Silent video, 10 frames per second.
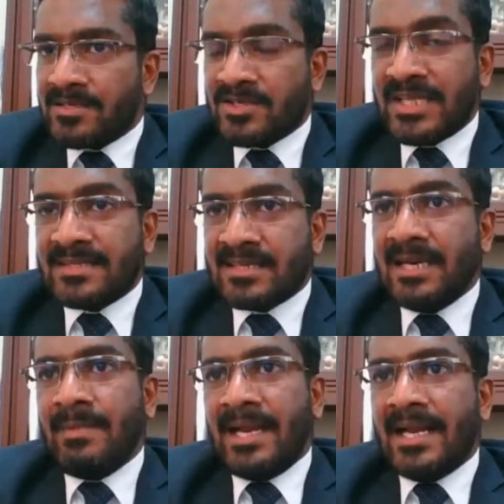so that
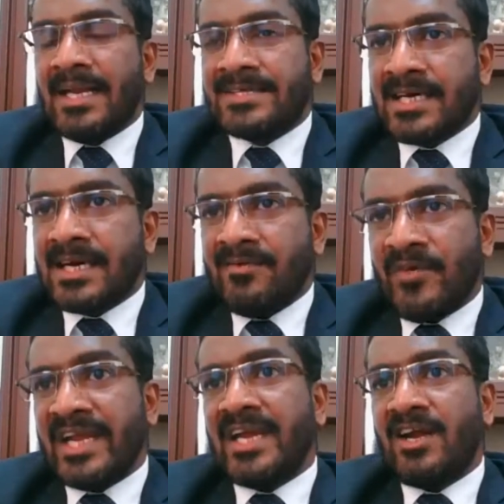3 milliliter
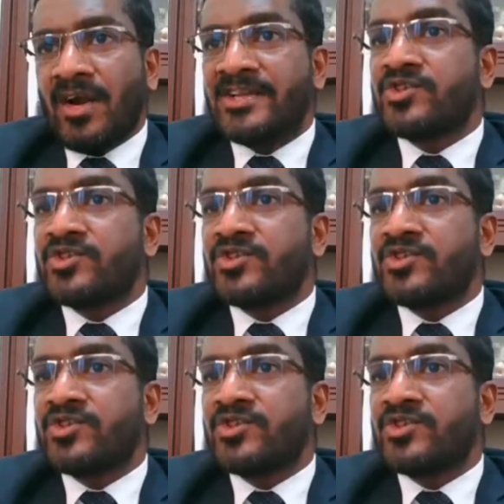we need only